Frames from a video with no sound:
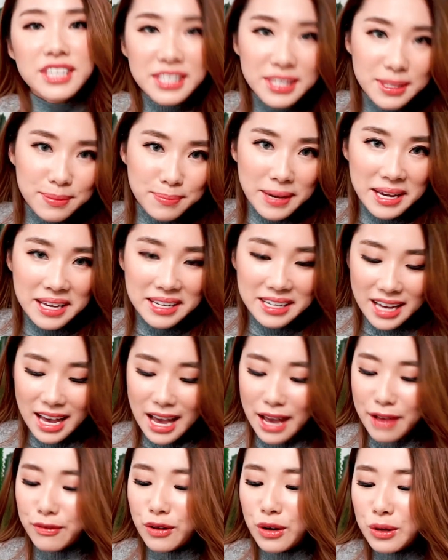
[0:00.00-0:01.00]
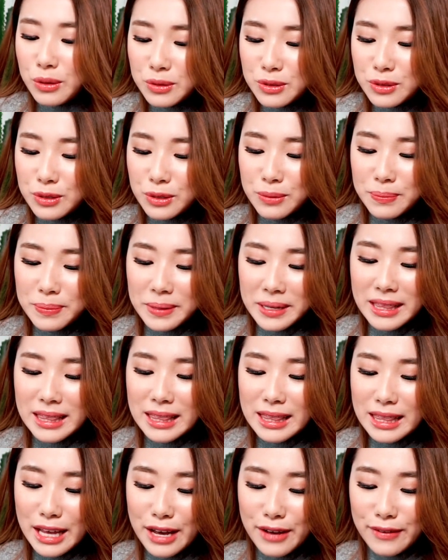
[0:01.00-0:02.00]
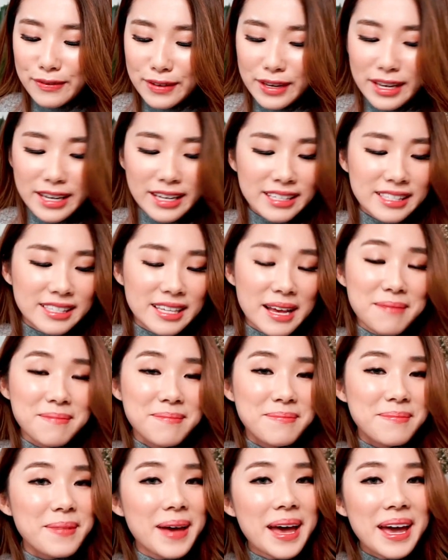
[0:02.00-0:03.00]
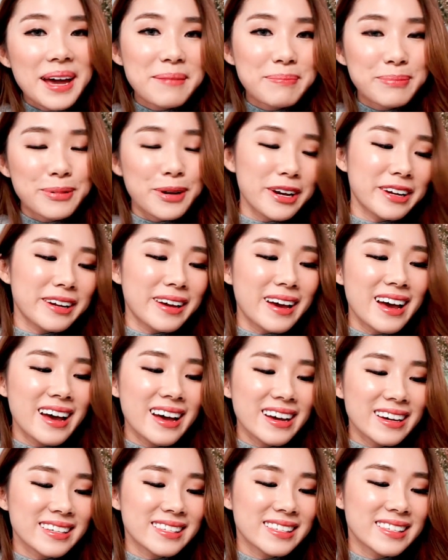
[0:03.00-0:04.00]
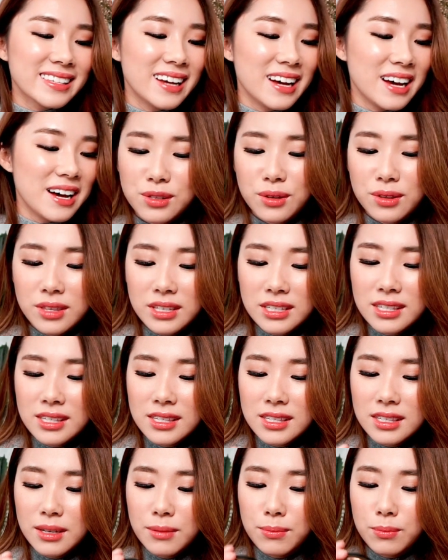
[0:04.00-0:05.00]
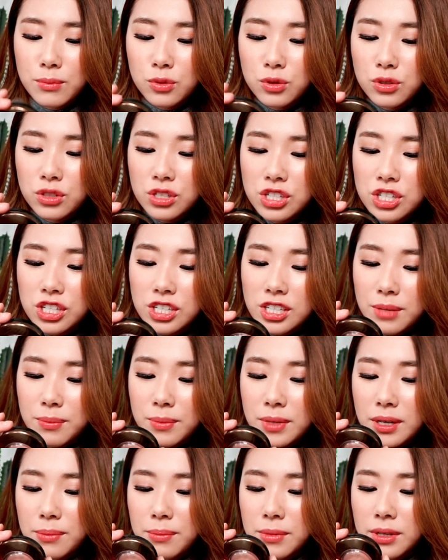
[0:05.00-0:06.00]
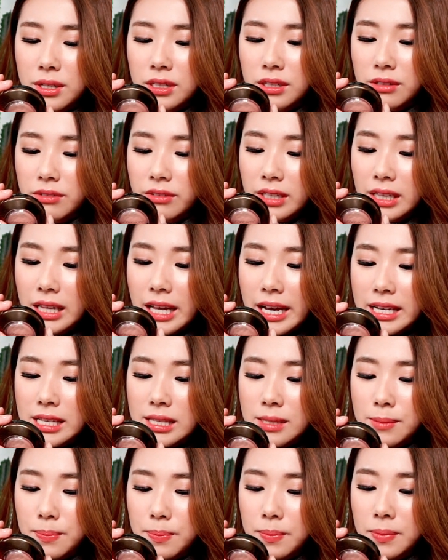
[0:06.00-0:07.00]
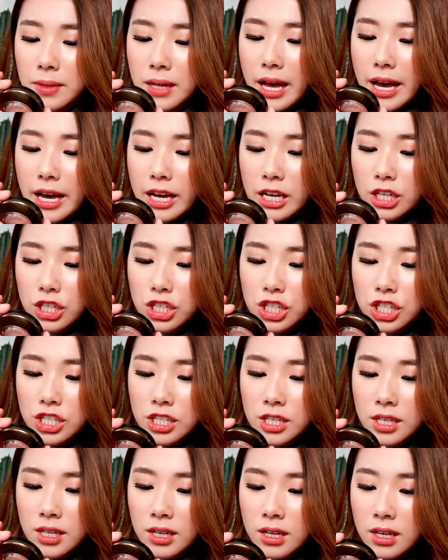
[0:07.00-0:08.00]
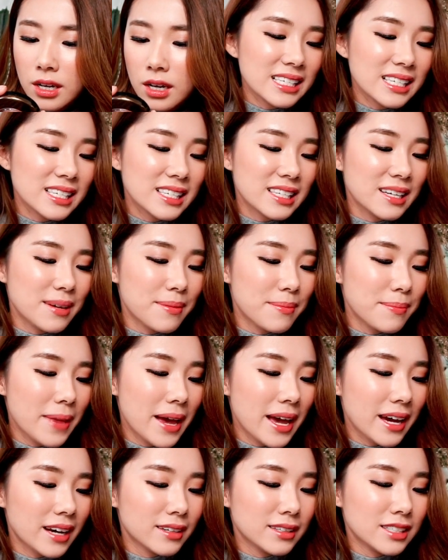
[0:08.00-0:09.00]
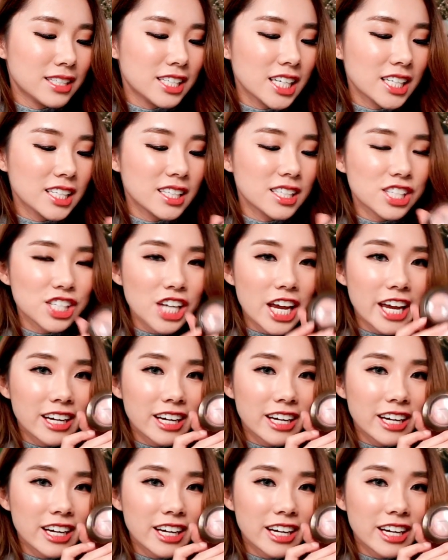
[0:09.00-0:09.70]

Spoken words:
This month, I've also been loving some M.A.C products. So this is the Moonshimmer Mineralize Blush. This is the M.A.C Jade